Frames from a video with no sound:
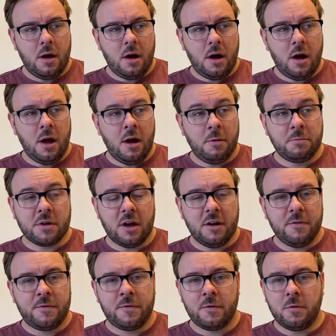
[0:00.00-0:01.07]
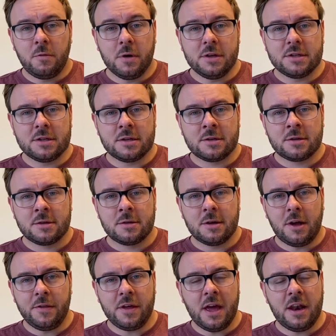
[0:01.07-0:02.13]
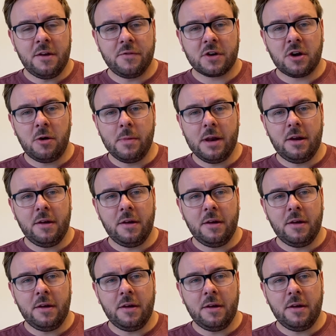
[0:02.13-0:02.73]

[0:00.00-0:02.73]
I'm kind of always at the end of a comment.